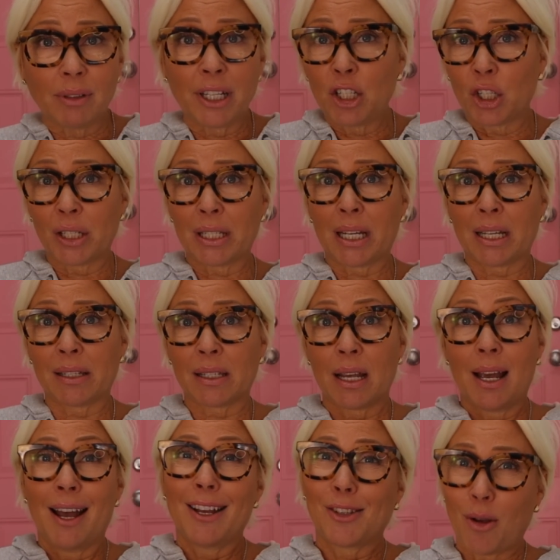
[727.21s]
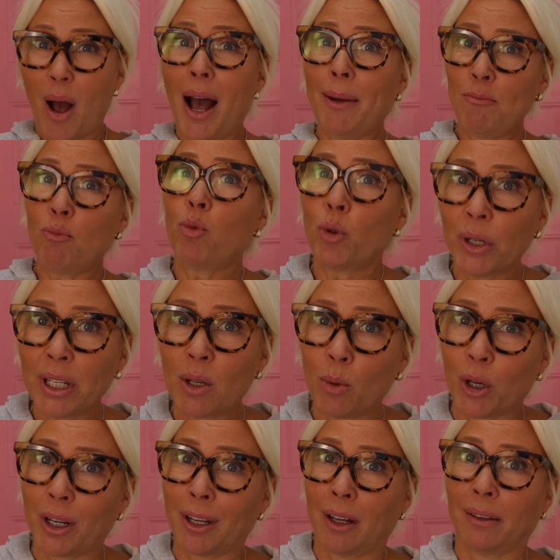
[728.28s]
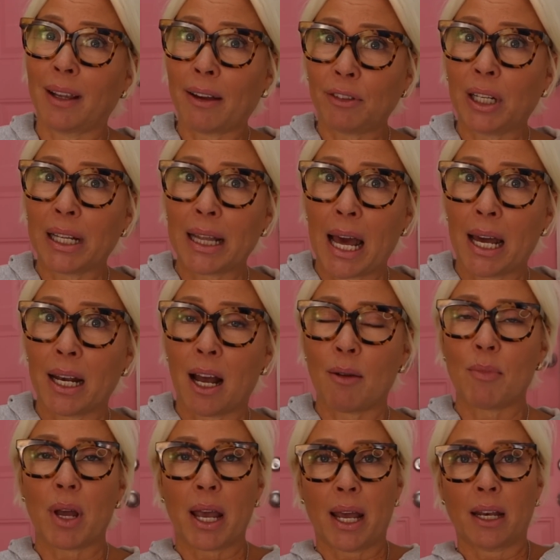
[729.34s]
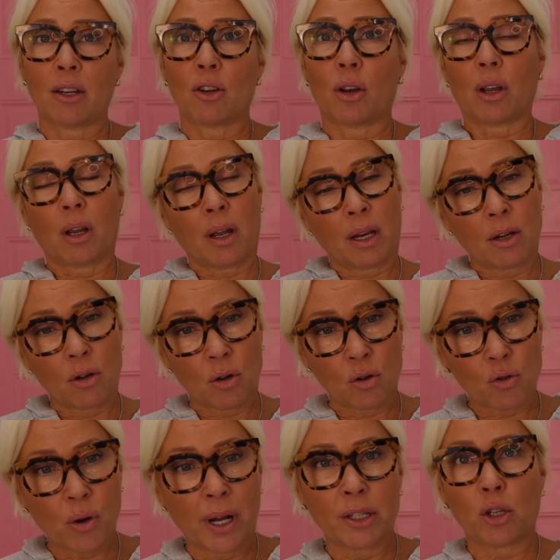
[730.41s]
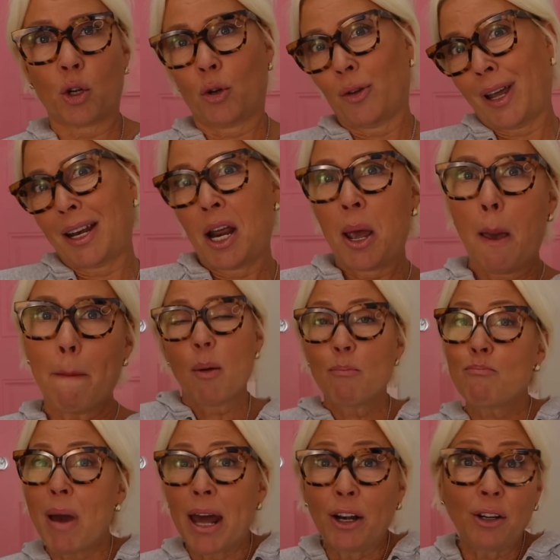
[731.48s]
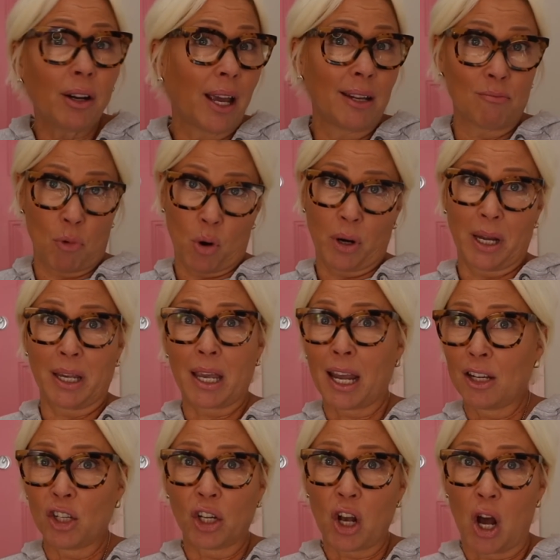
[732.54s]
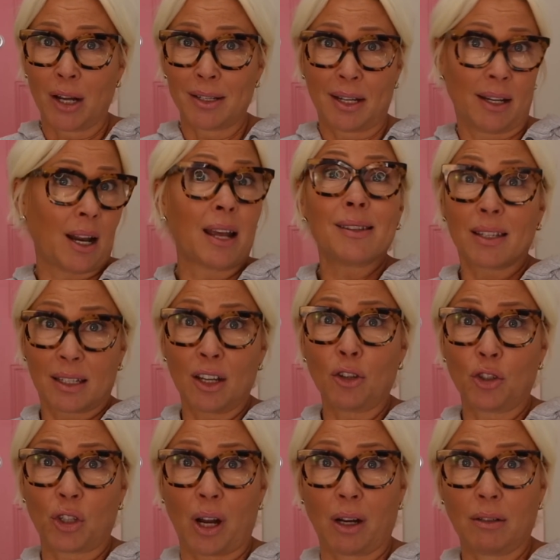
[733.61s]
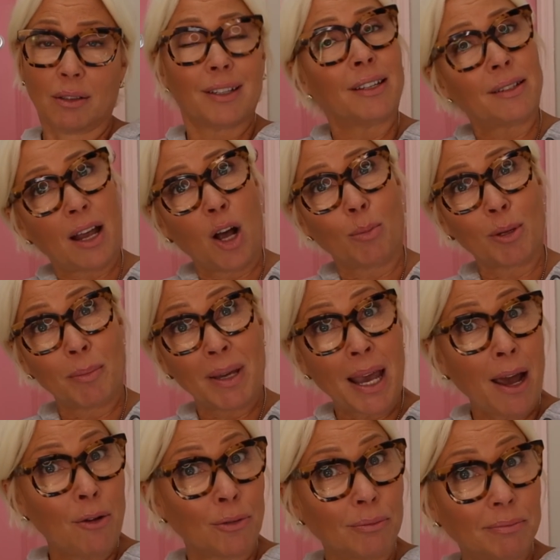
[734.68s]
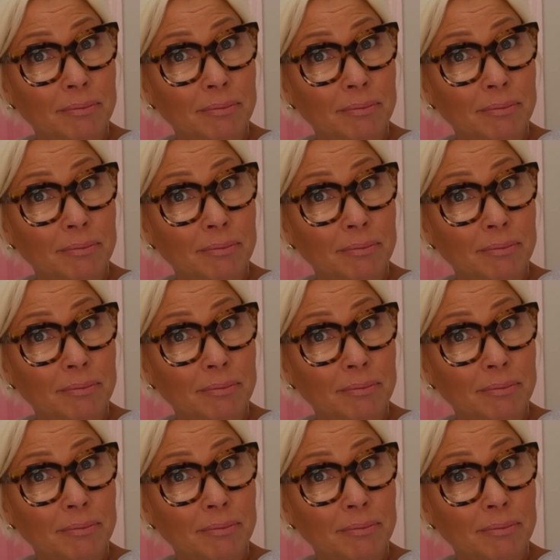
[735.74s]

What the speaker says: It just is. So I'm really working on leveling that up and trying to create better and more engaging content, and Skillshare is helping me out.